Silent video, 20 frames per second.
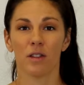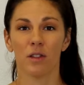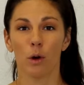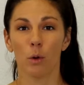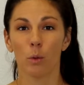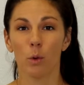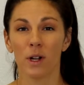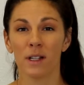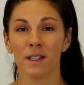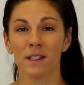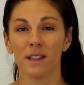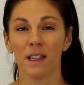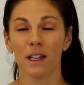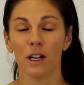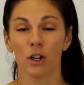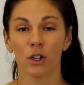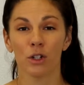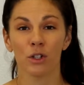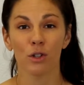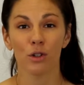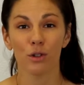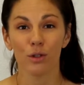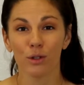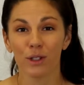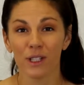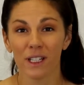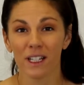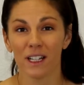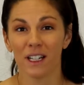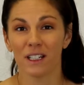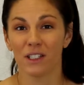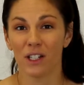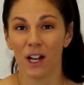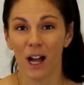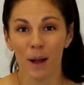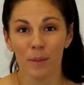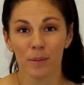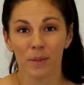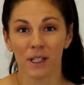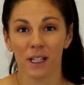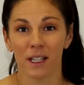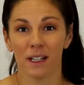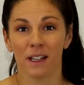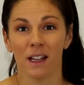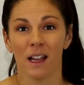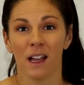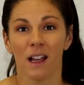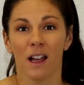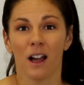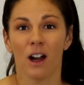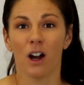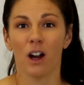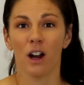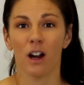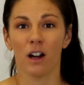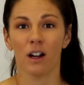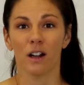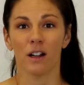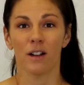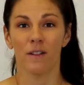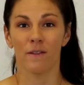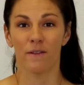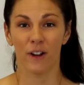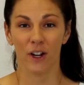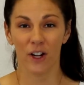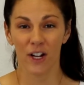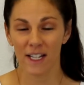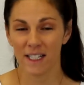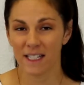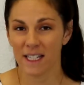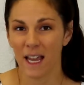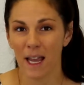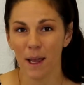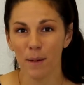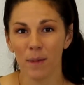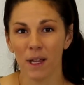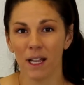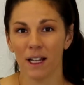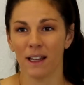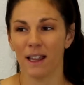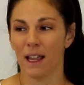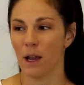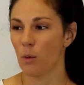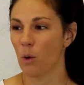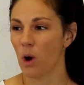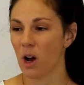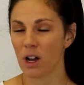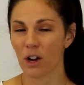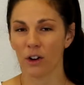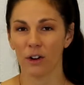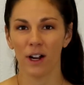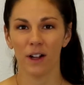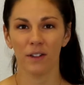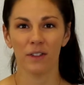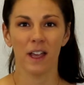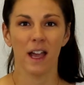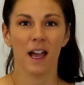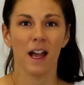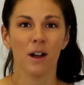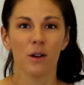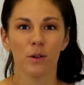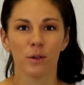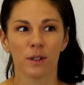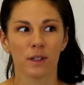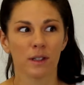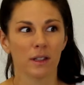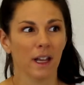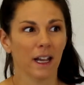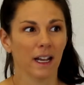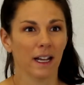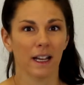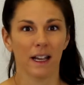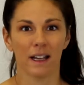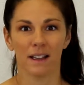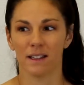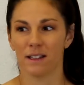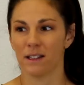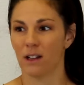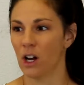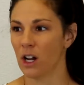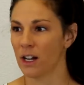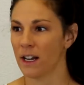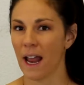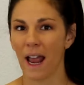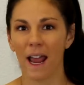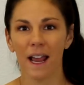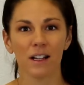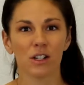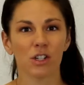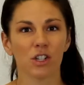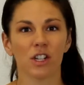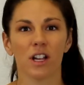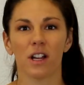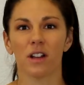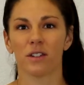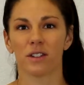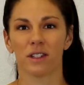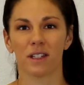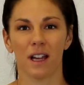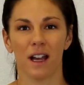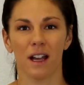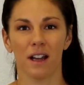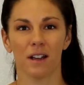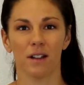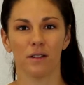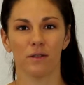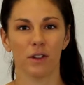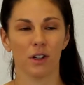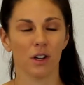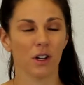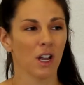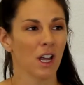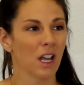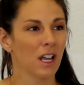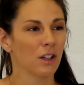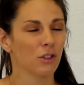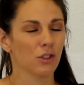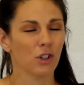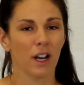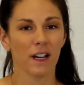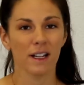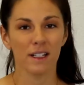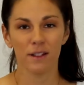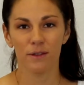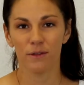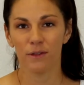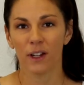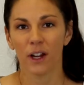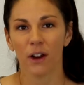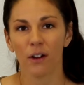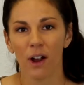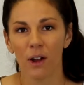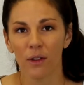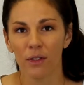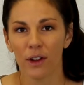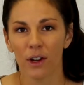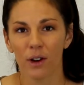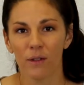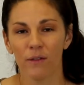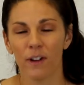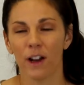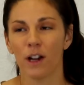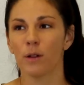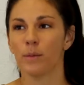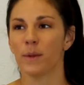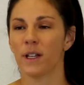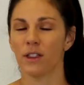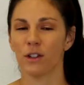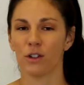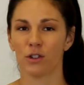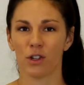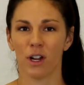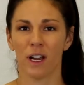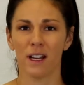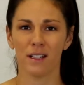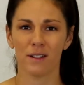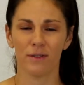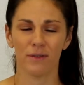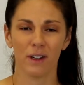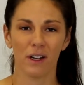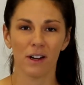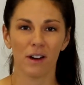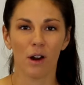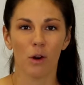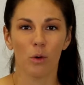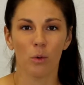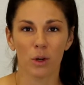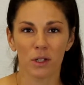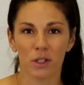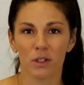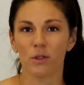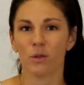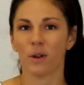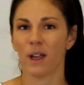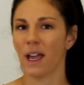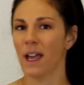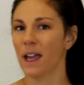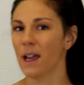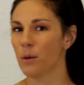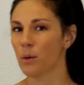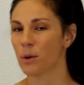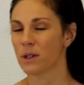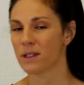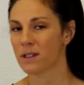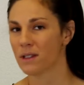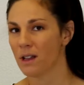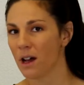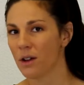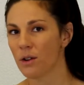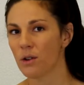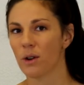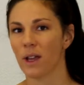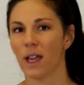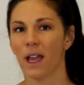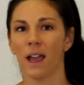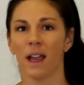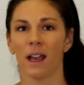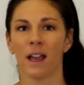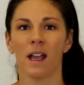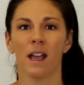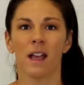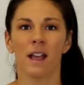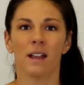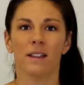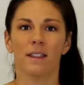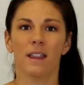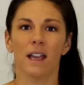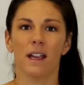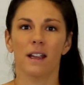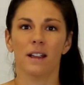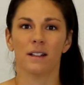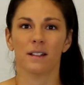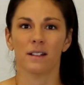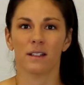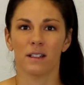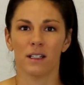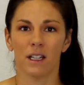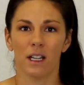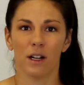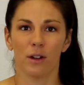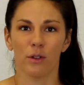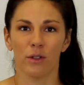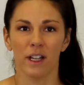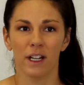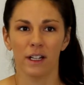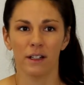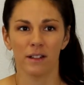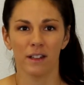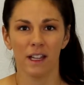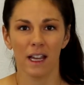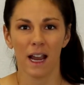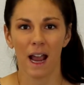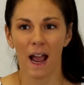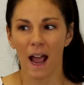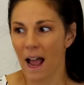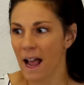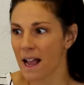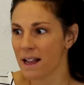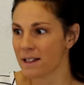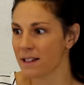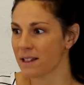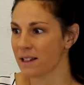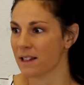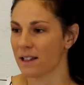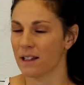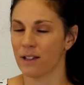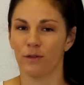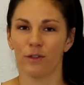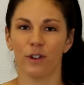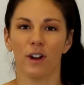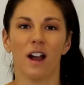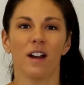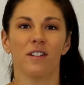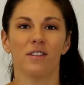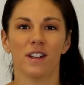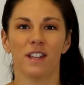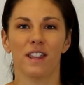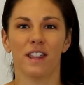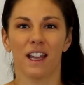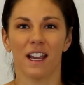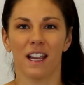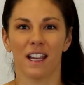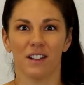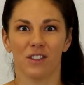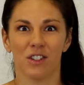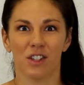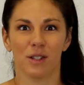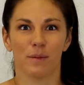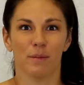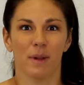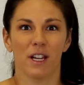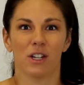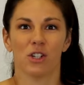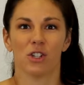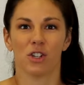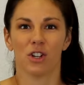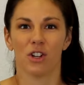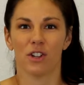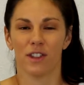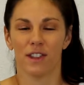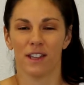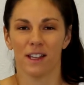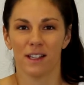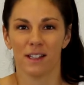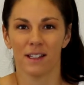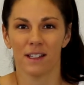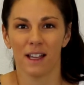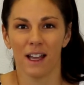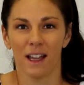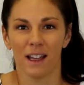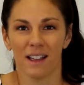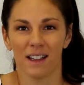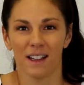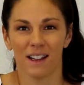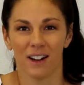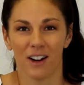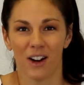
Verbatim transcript: the ones that are newly adopted are very timid. They walk around the house like as on eggshells kind of. They're trying to figure out their environment. They're trying to figure out what's okay, what's not okay. They, you know, they they ask for everything and just make sure things that